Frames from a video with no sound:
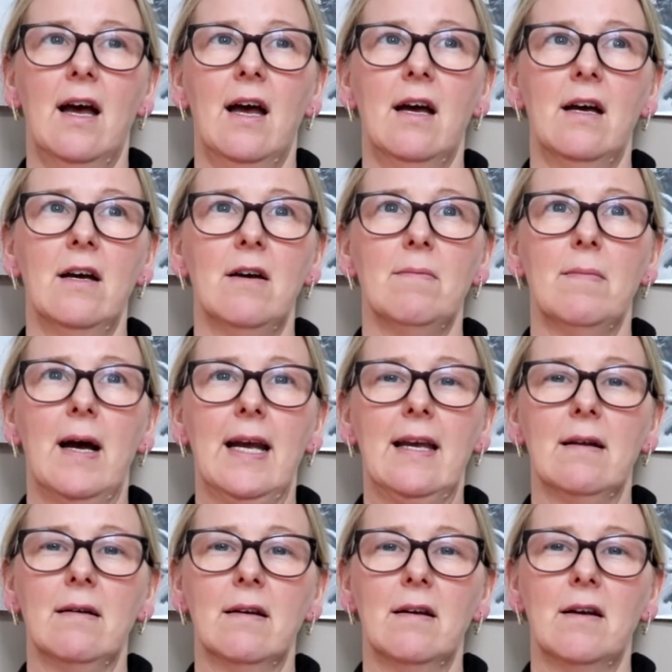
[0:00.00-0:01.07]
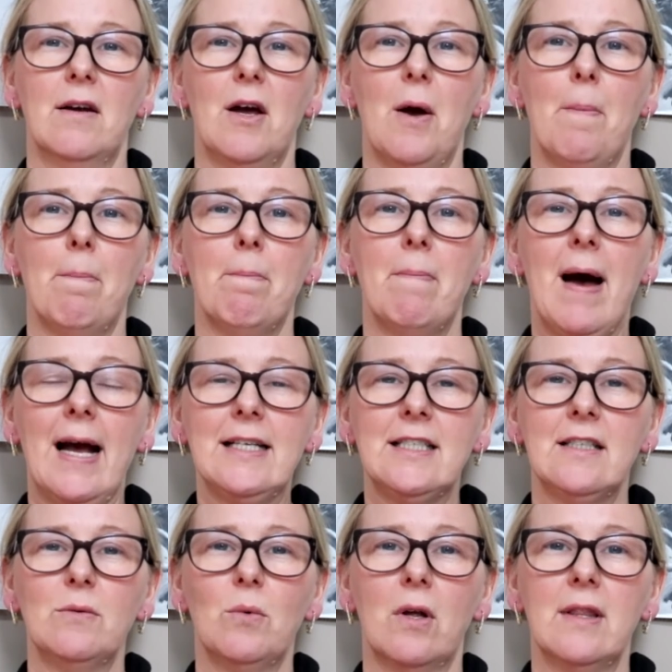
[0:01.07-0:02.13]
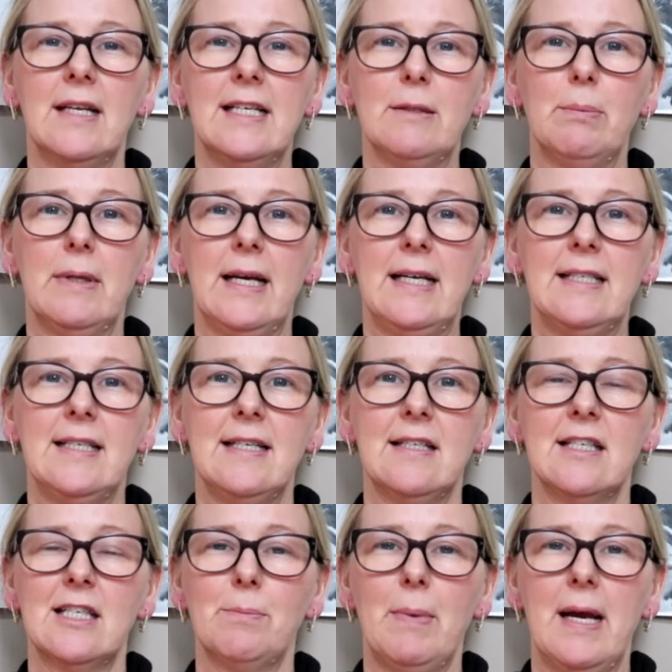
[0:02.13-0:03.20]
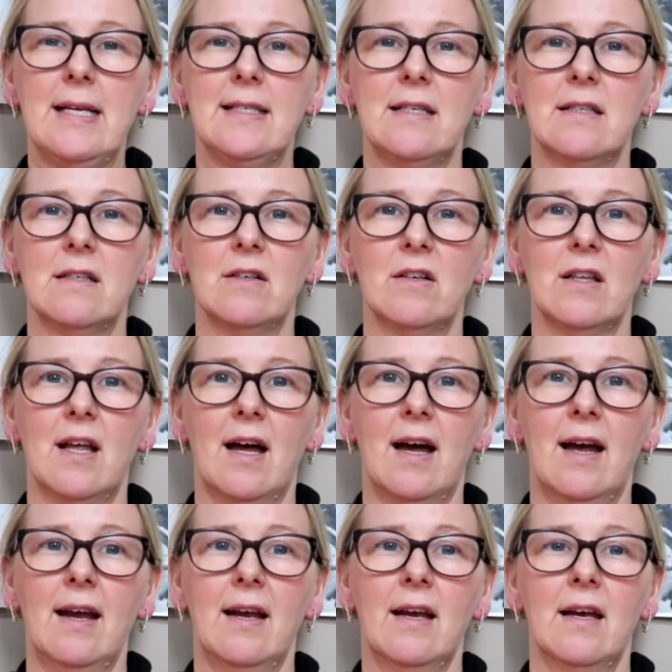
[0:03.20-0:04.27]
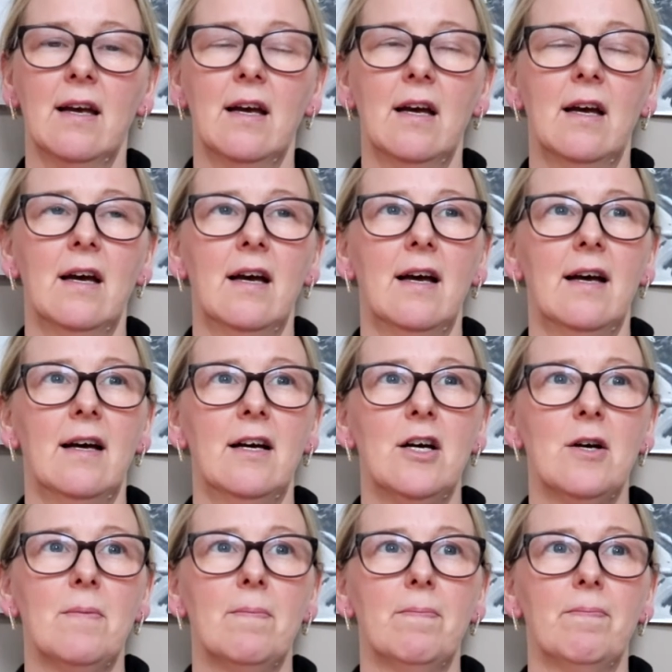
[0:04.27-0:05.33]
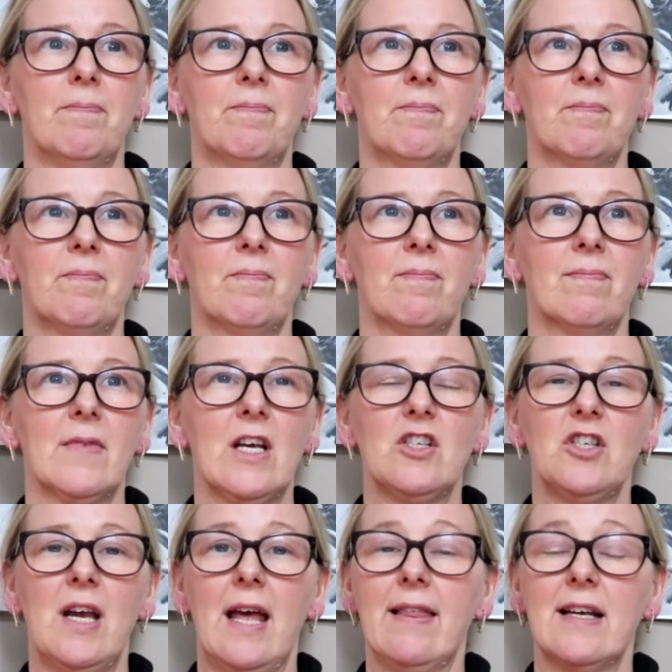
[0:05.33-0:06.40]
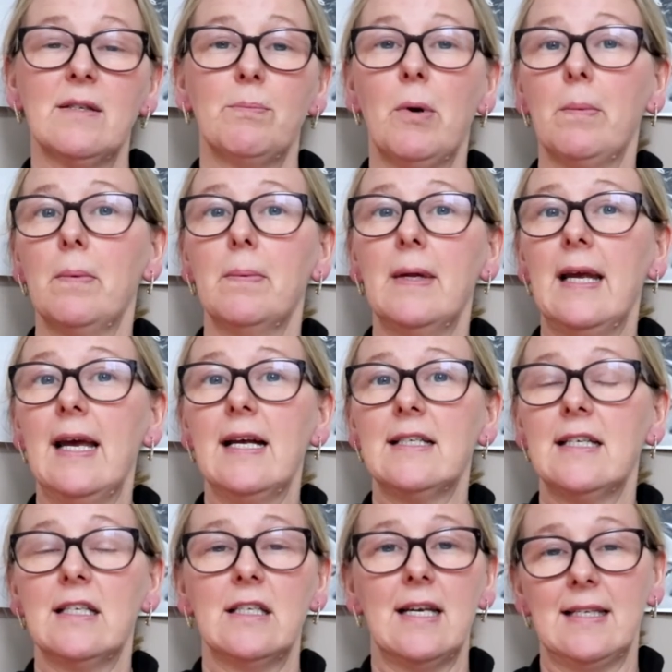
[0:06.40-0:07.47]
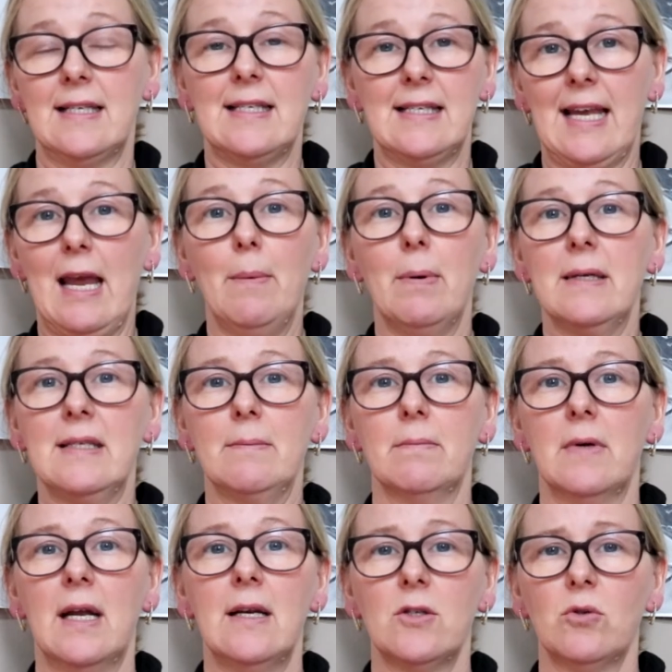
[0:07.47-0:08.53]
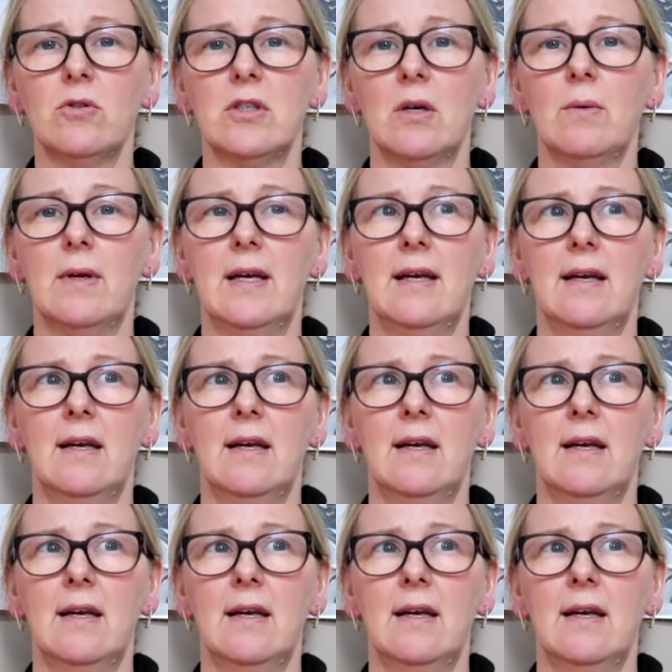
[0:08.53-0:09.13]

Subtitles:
I can imagine what these places and spaces look like. So yeah, that's probably it. It's escapism. And it's also